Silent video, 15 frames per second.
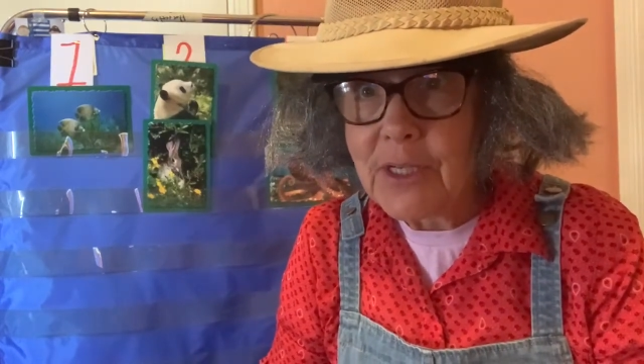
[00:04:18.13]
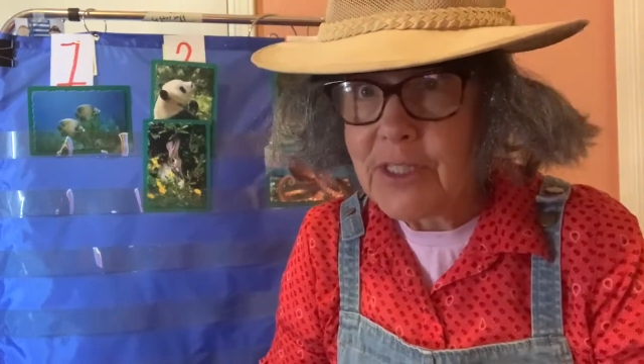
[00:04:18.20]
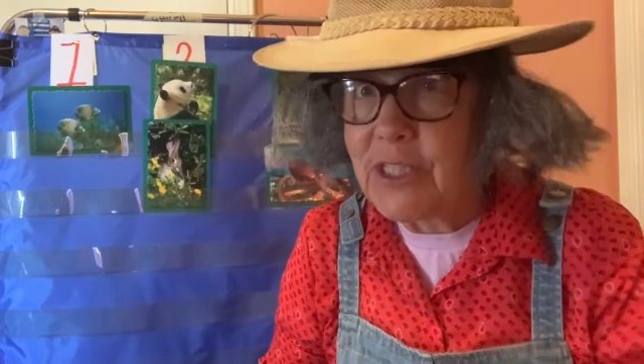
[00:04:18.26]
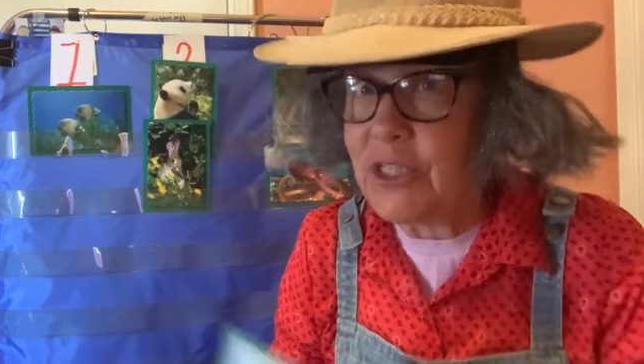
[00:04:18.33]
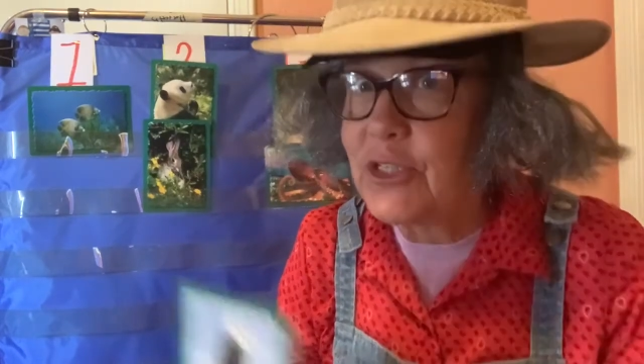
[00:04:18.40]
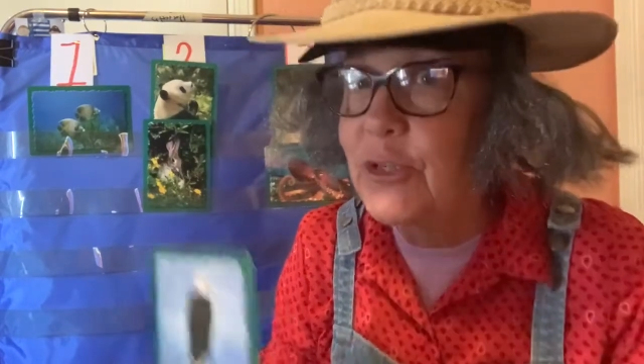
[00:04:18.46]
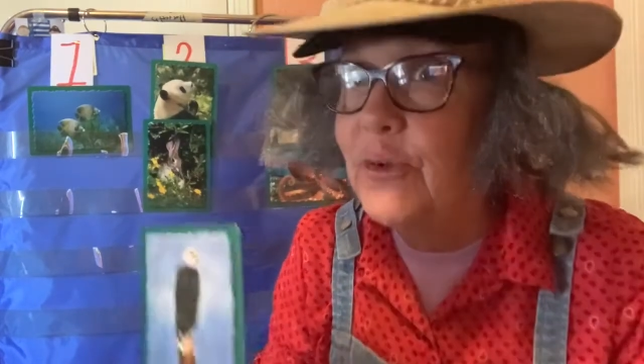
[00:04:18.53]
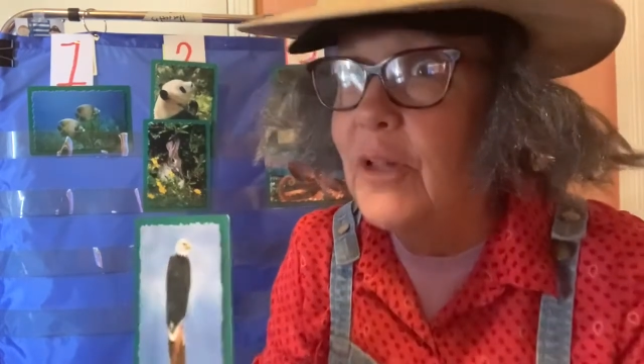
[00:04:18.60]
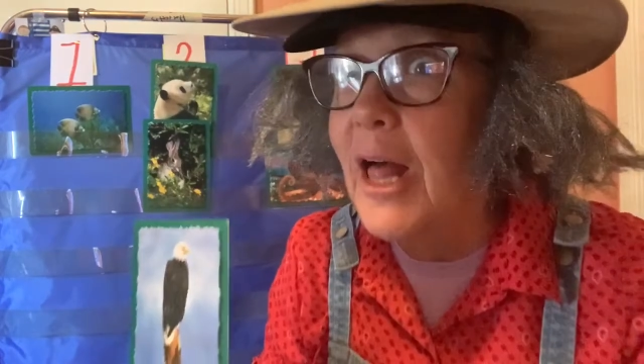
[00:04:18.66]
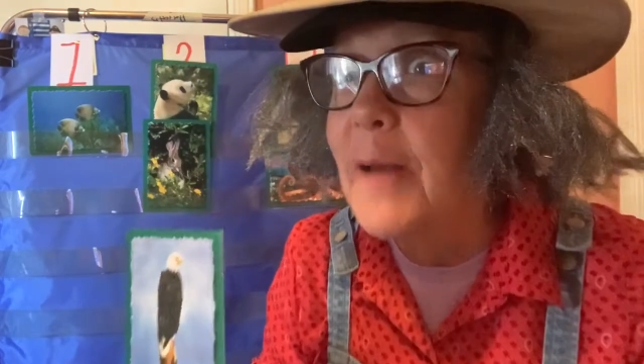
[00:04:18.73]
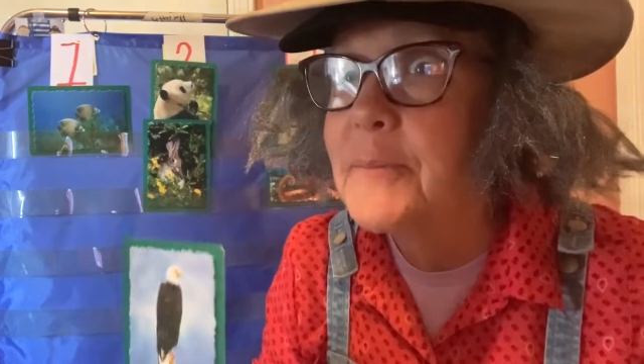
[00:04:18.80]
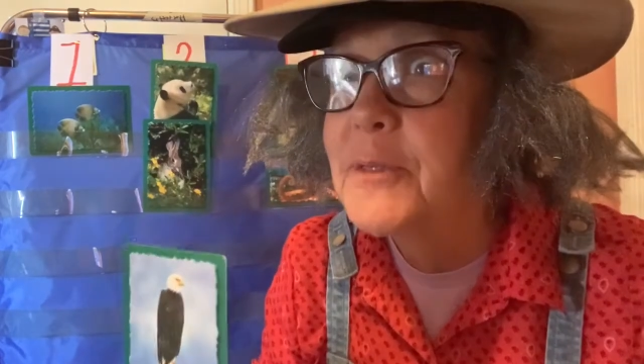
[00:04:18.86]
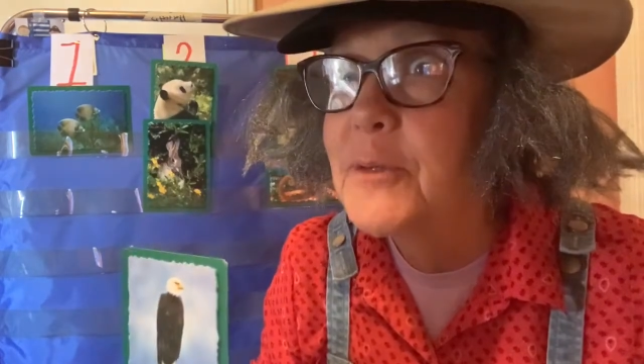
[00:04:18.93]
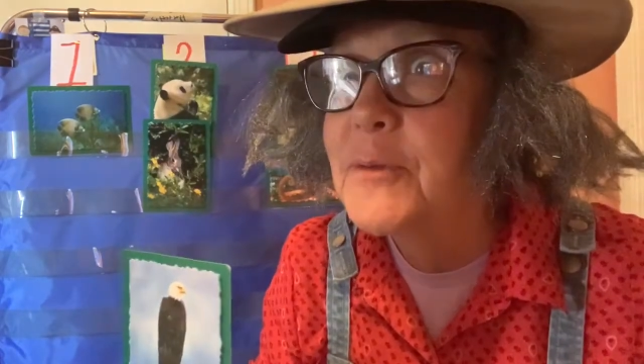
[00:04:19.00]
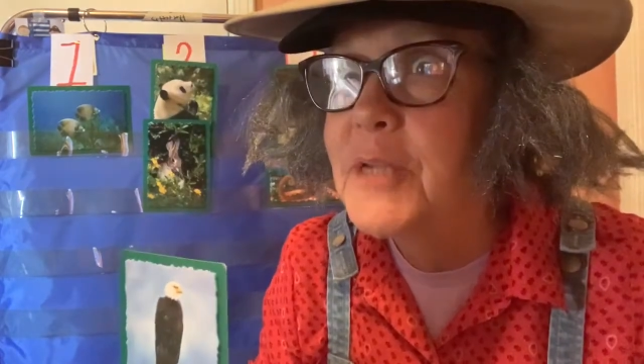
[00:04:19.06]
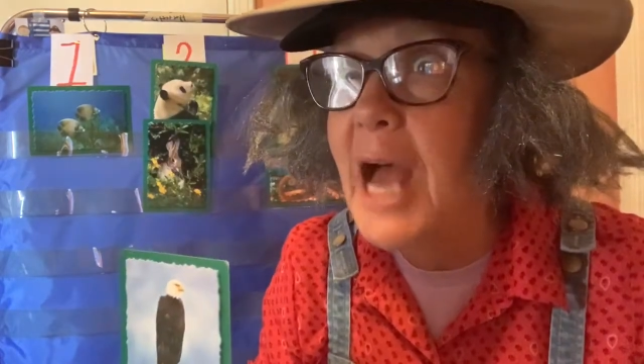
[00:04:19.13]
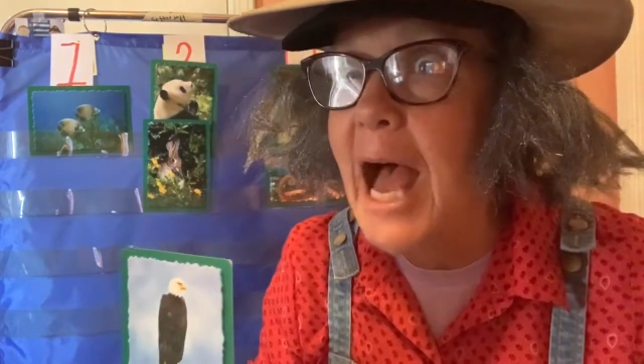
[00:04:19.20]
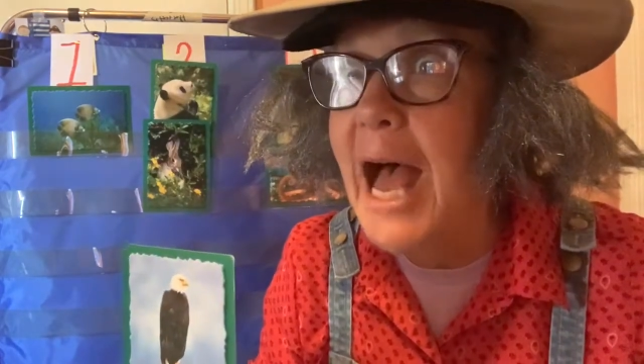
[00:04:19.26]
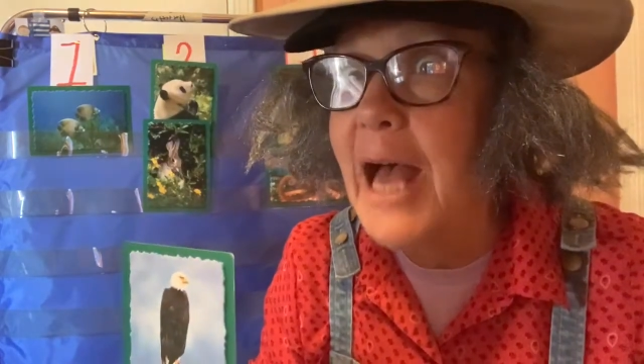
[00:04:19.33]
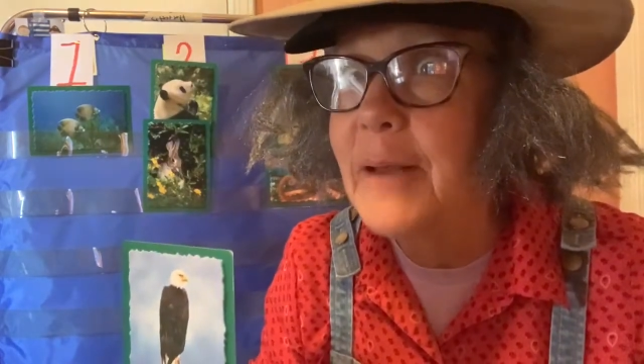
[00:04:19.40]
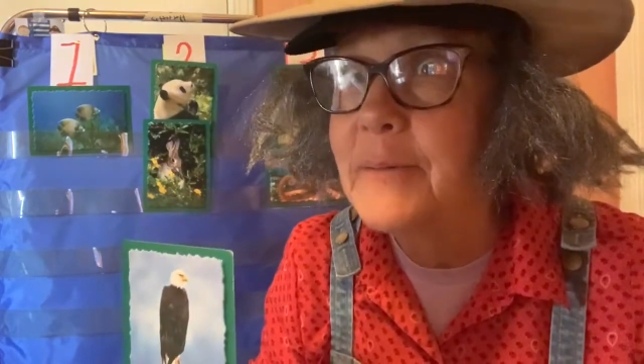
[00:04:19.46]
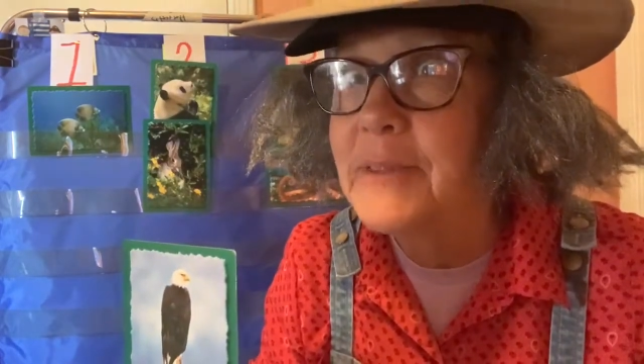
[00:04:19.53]
Did you clap two
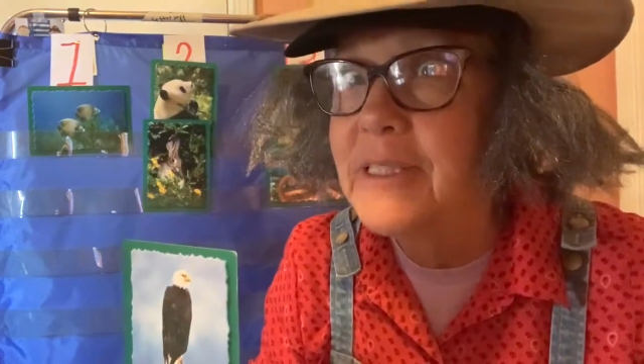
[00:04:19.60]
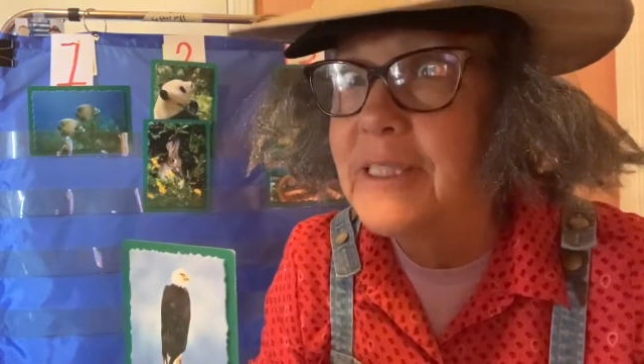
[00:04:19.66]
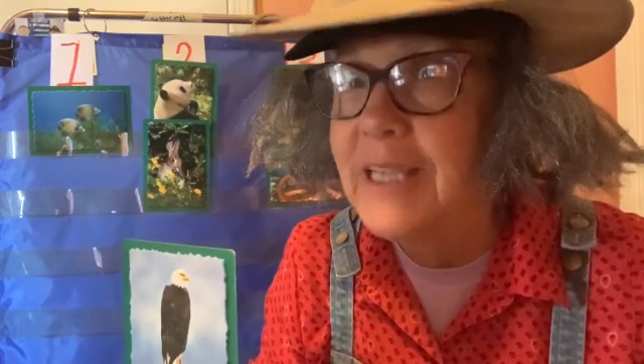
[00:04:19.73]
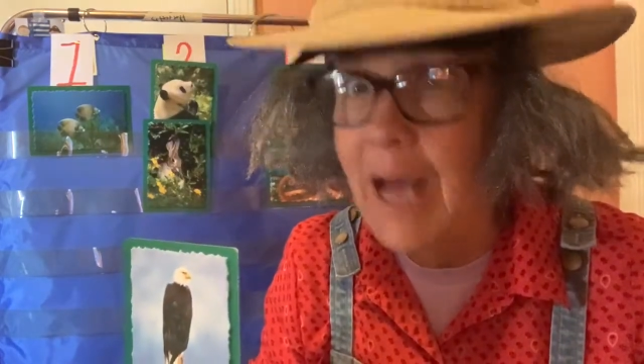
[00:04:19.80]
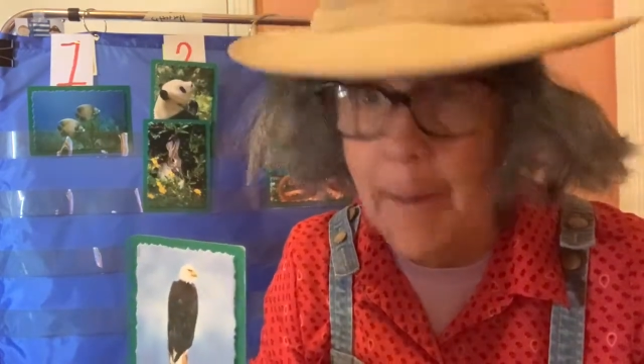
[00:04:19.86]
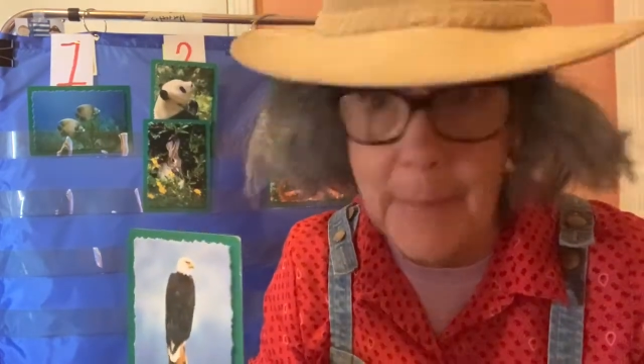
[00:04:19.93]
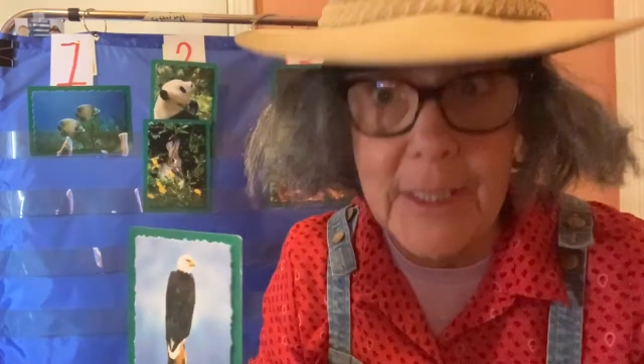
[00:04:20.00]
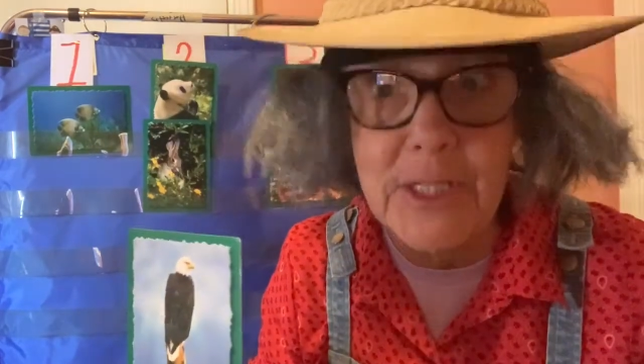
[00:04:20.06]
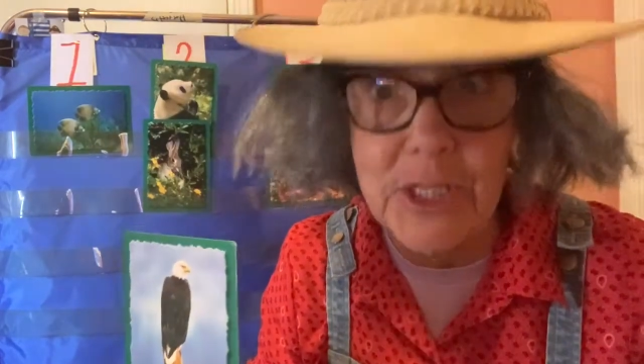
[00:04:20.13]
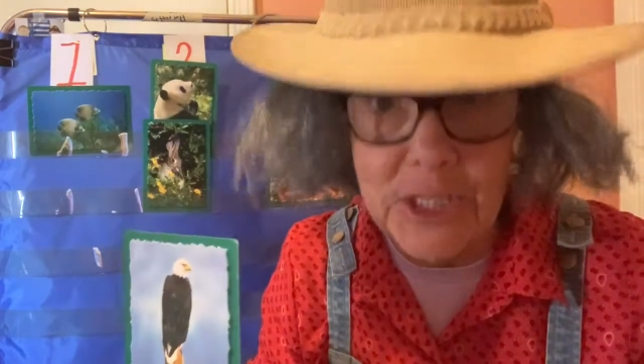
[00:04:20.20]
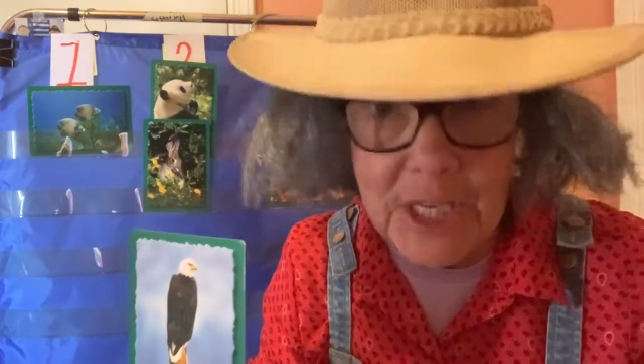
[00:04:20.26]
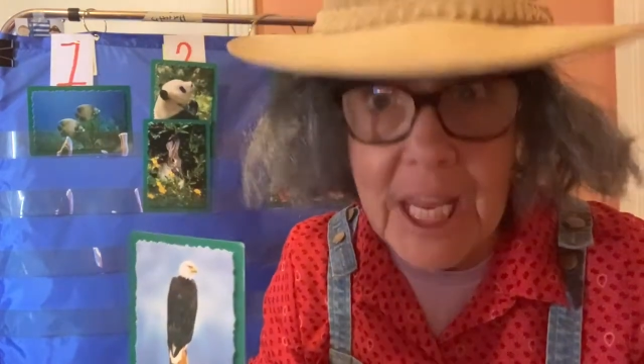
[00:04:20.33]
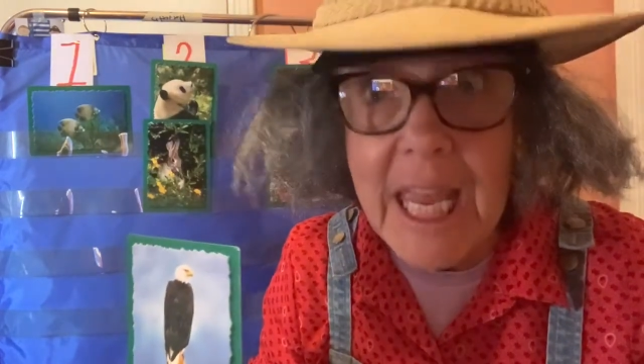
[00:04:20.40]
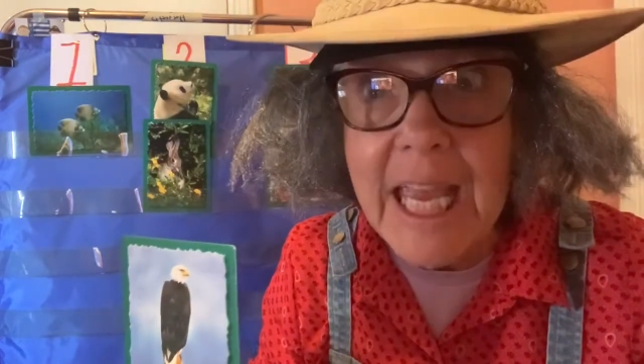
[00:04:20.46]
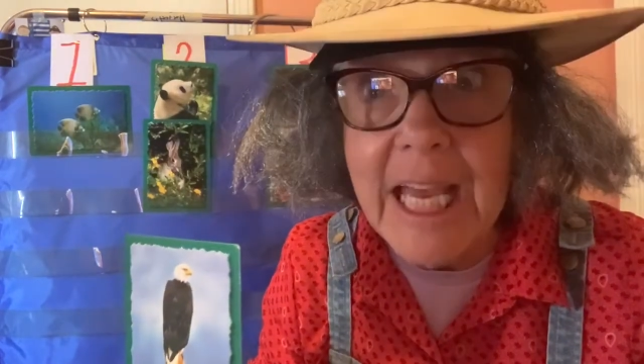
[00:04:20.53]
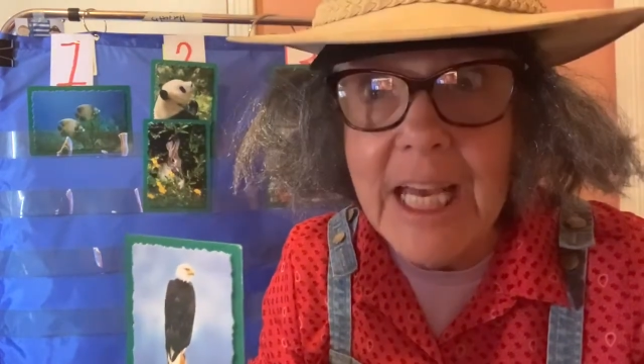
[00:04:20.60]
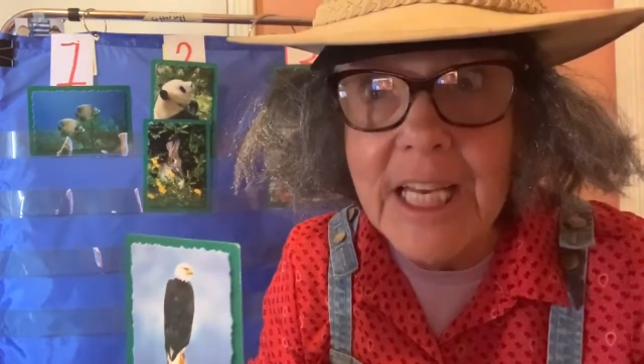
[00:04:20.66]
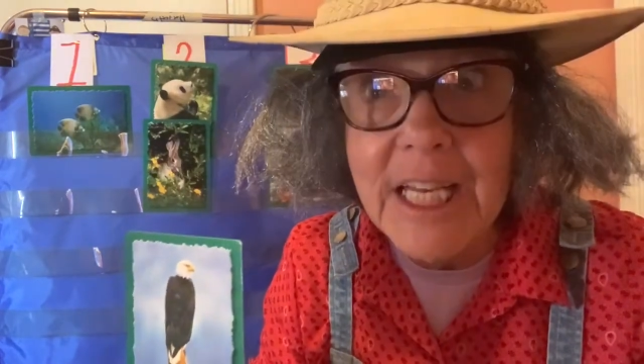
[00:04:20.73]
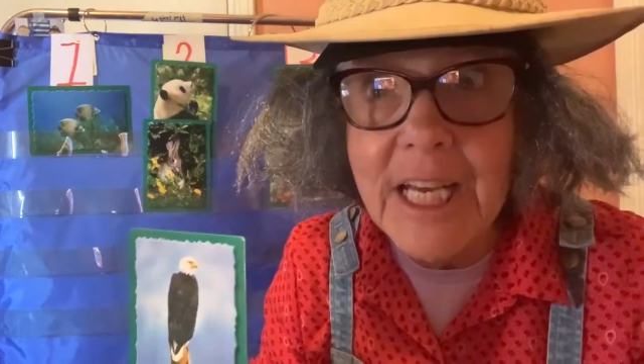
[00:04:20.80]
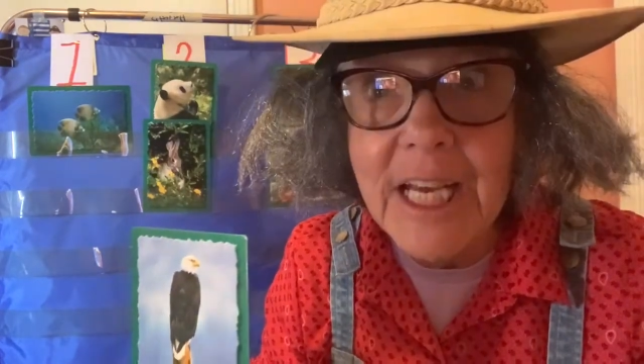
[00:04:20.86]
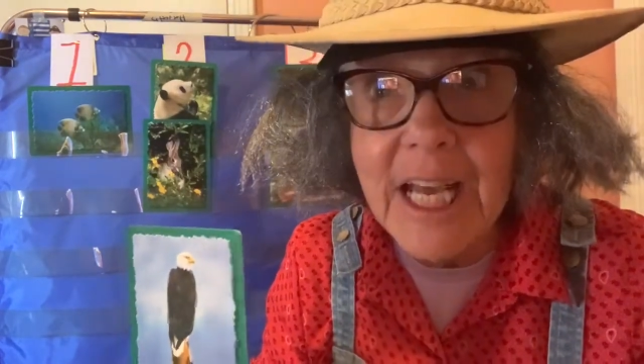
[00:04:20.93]
times? I bet you did.